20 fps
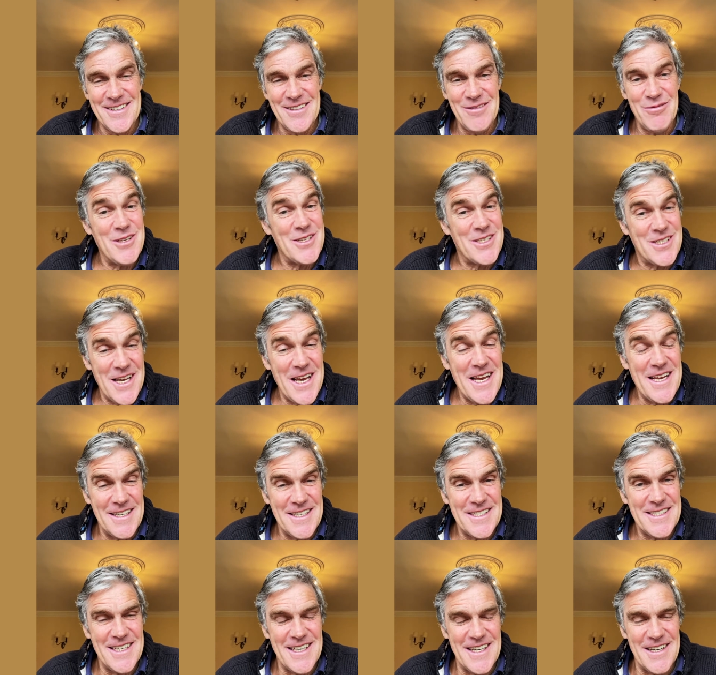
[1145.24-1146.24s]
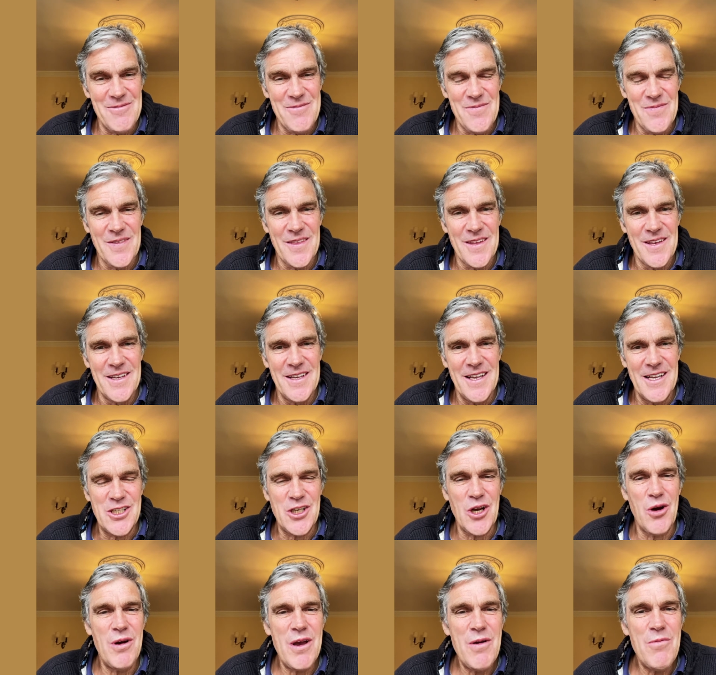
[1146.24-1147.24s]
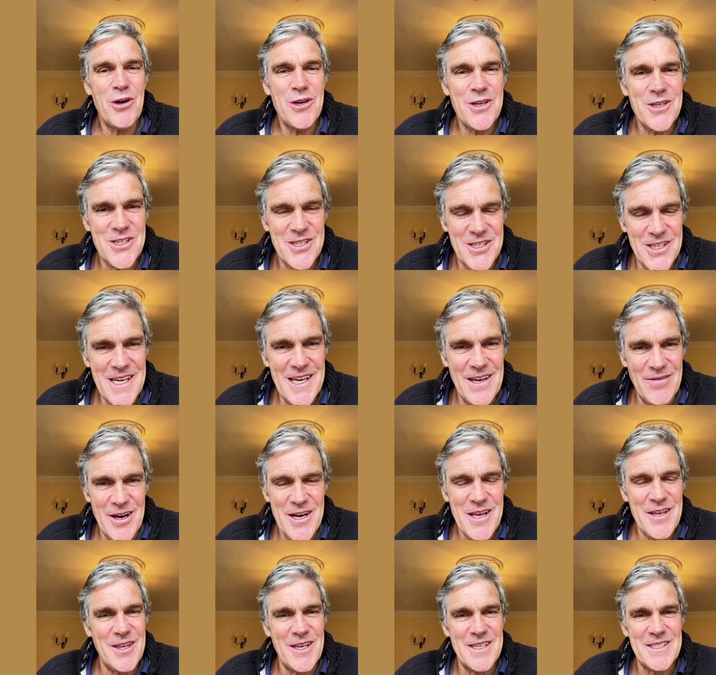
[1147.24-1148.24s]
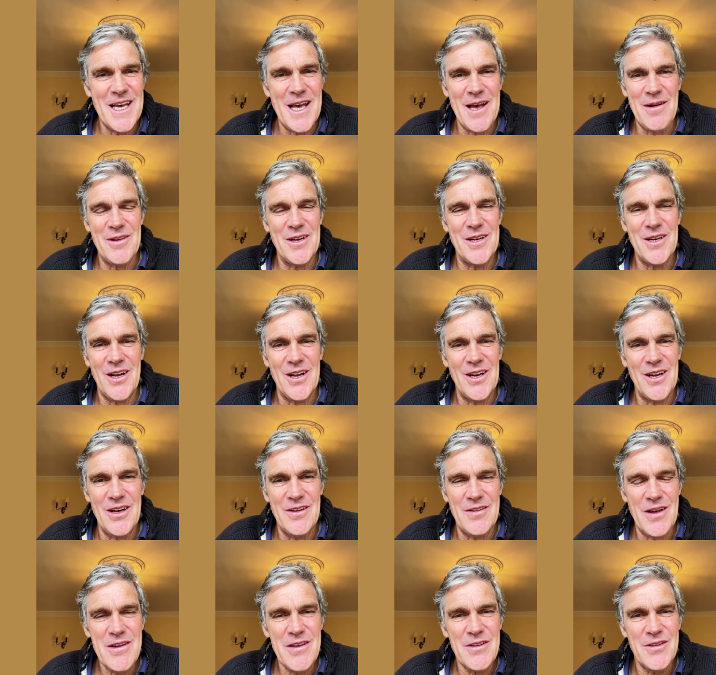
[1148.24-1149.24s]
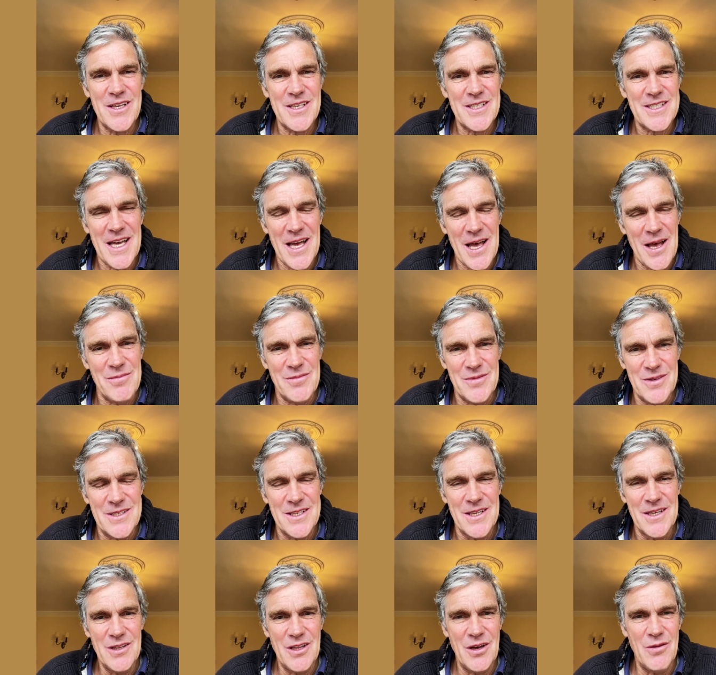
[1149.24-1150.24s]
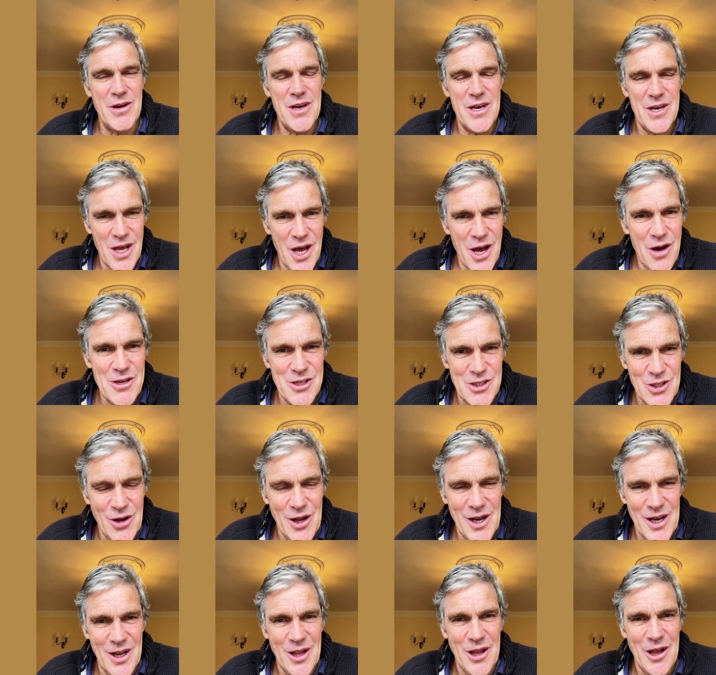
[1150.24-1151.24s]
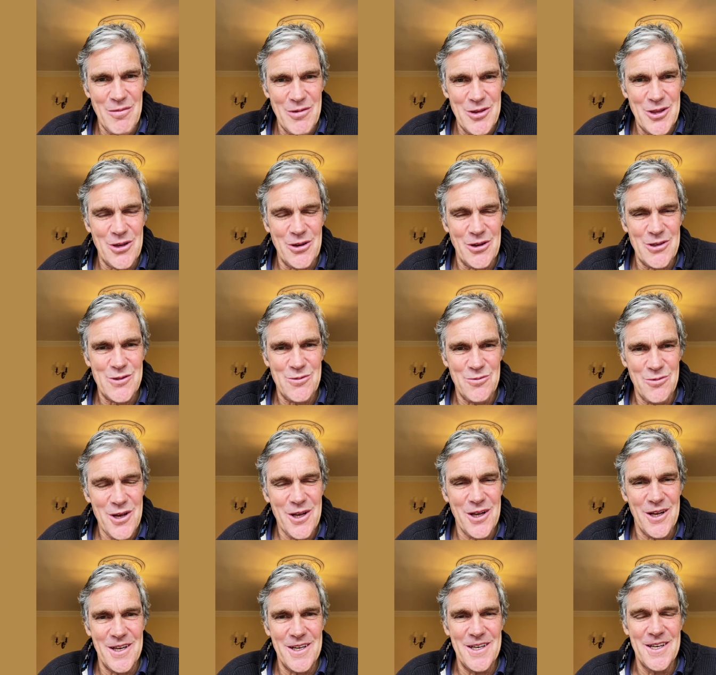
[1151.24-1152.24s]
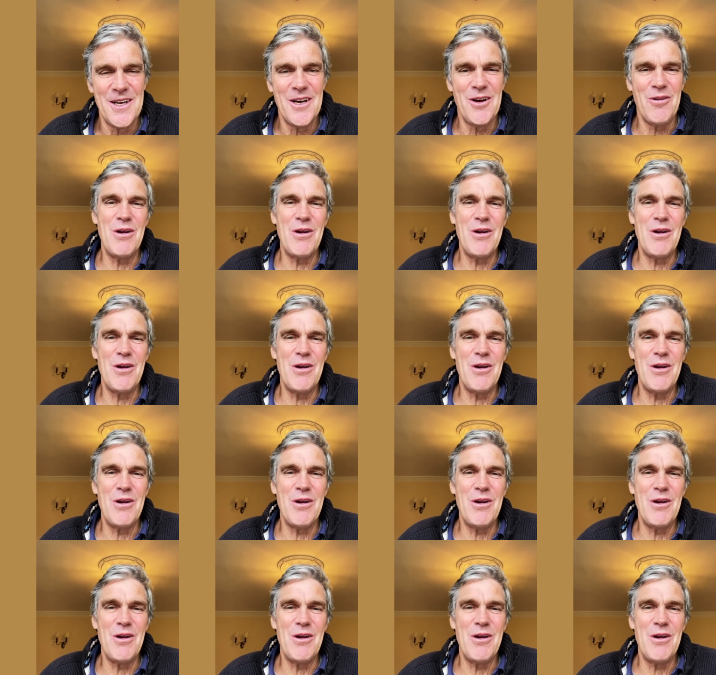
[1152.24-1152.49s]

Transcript: Well, it's Satan, isn't it? And so we want to see if anything's happened in our life, anything has happened that we know is not in line with God's word,